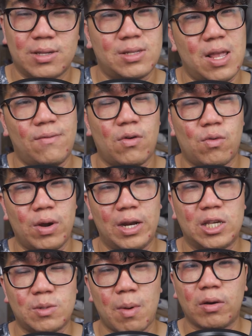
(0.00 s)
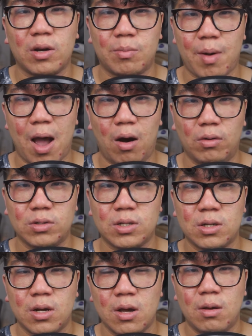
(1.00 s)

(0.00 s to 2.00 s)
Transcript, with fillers: is never really spoken about